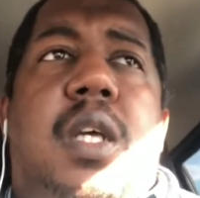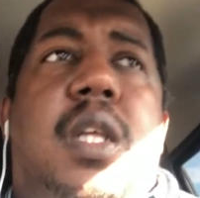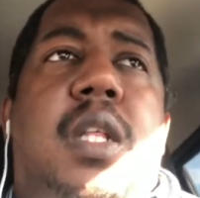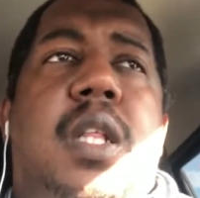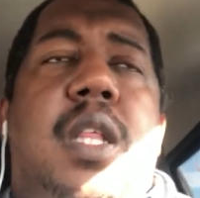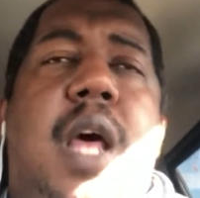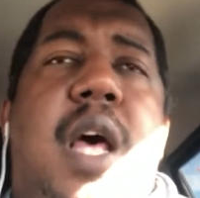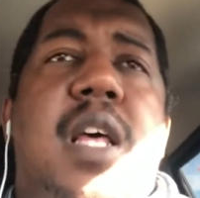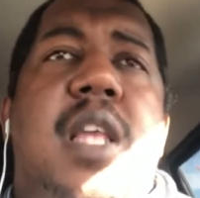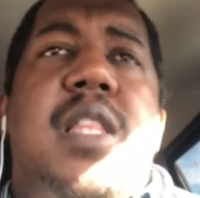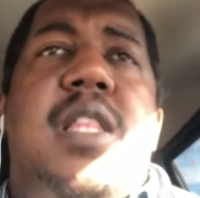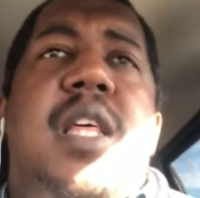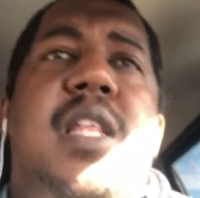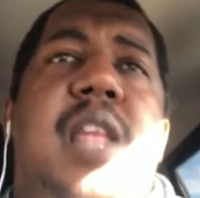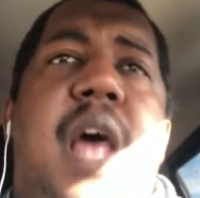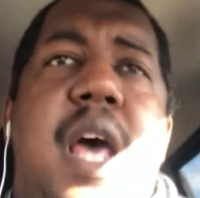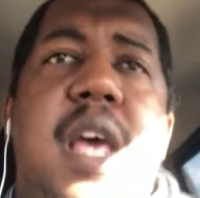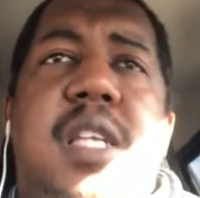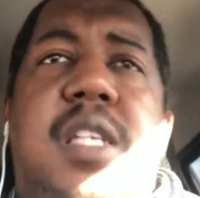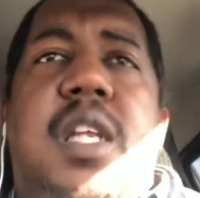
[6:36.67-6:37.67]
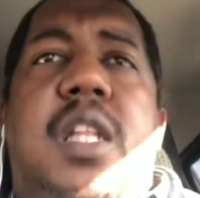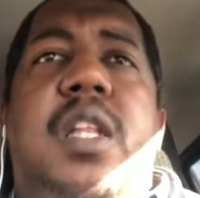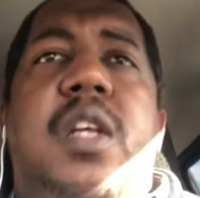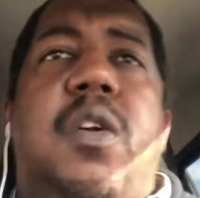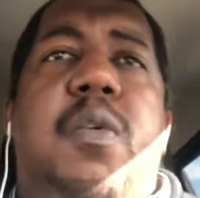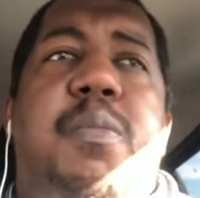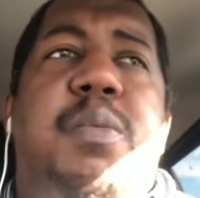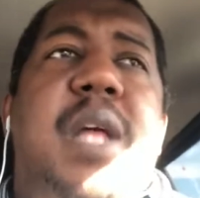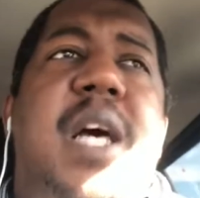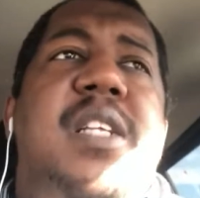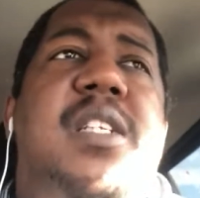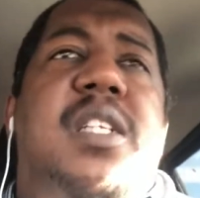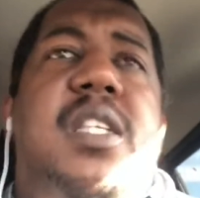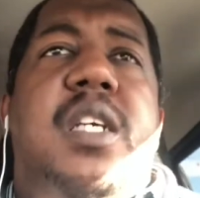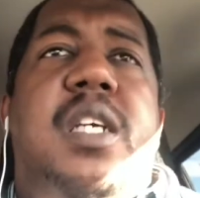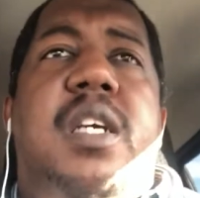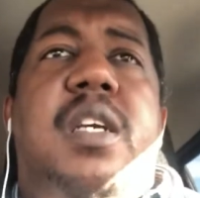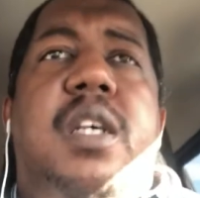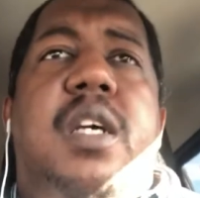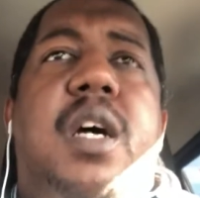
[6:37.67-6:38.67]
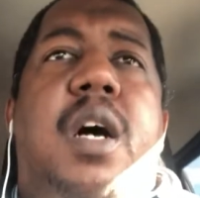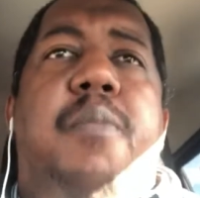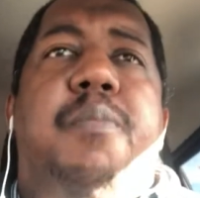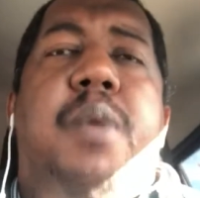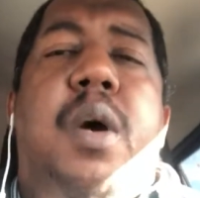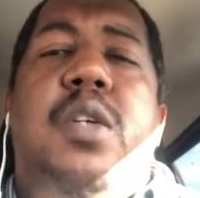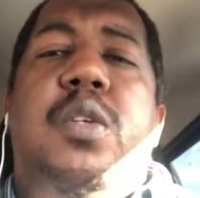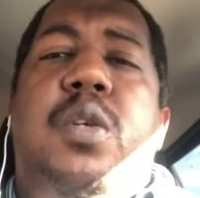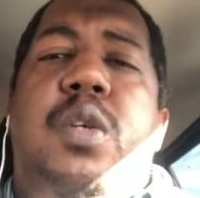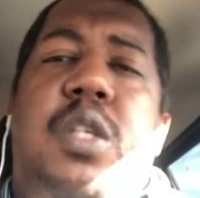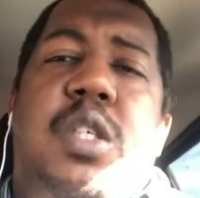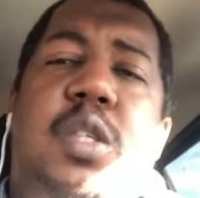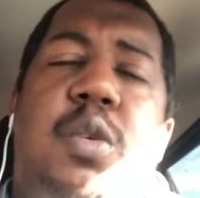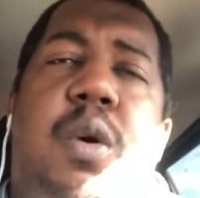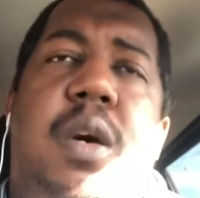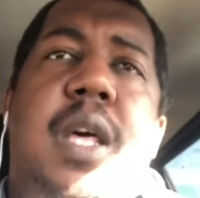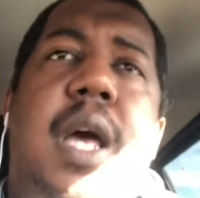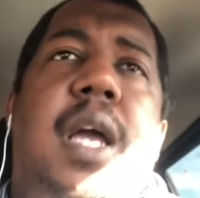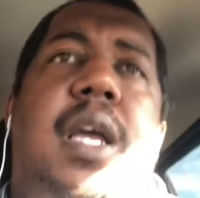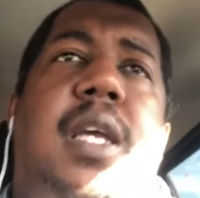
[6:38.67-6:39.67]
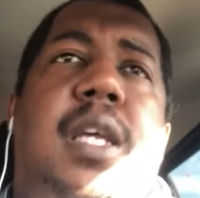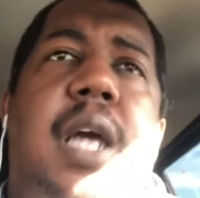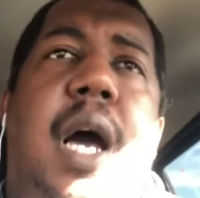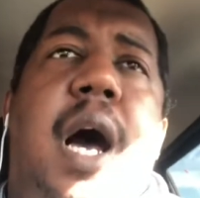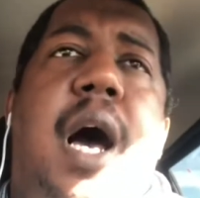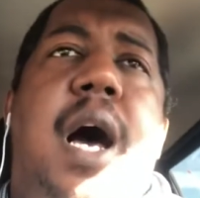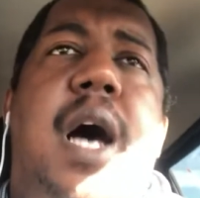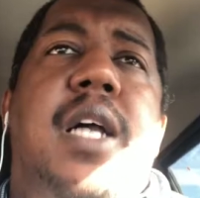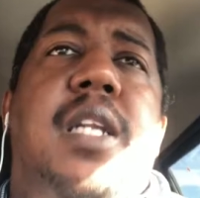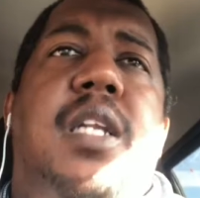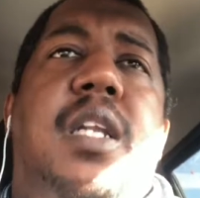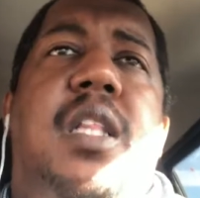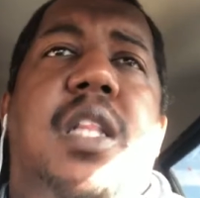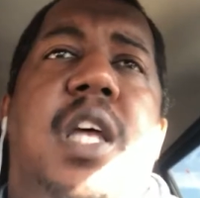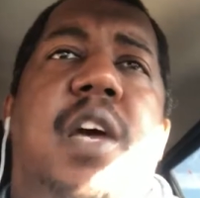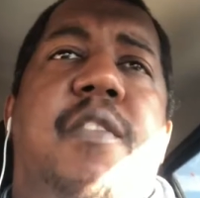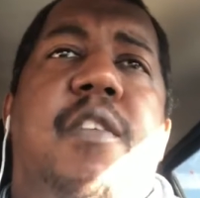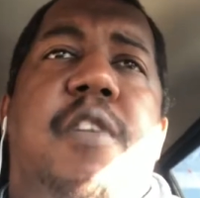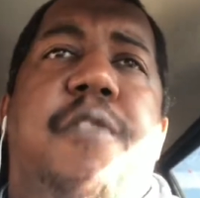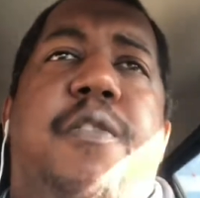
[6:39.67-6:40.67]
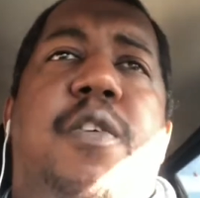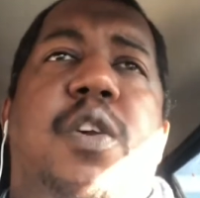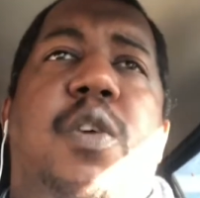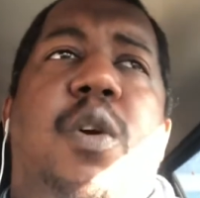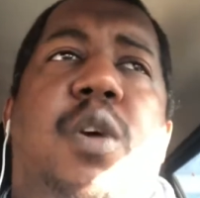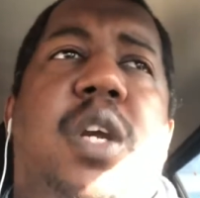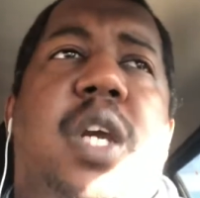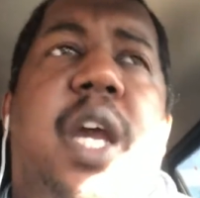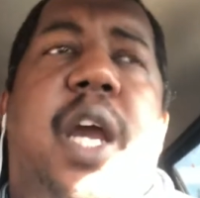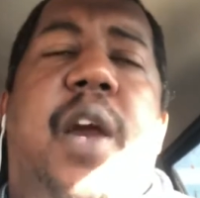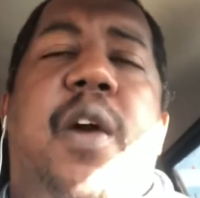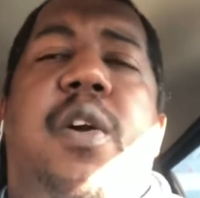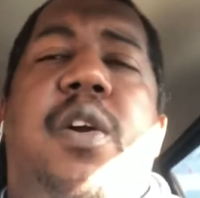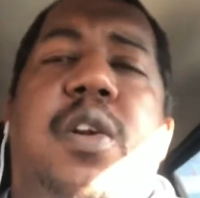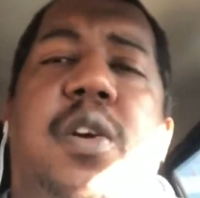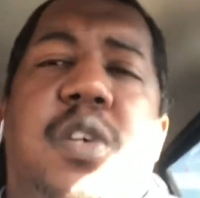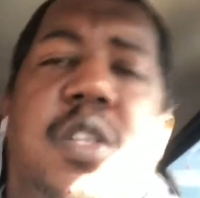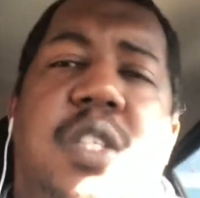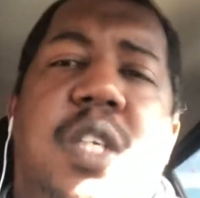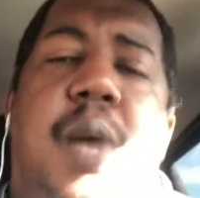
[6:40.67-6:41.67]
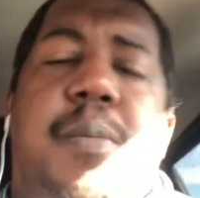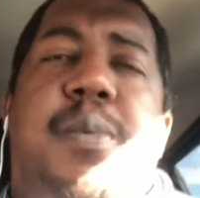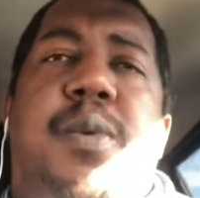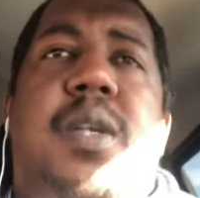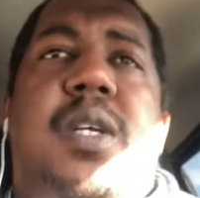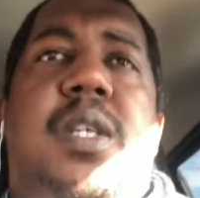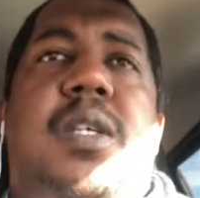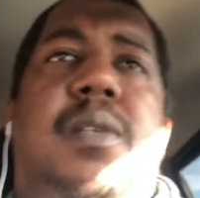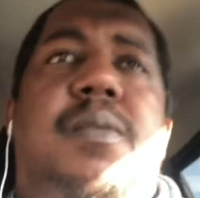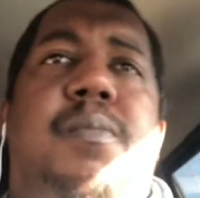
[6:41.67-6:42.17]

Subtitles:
That is a little blessing, a bundle of joy that God delivered for your care and your shepherding.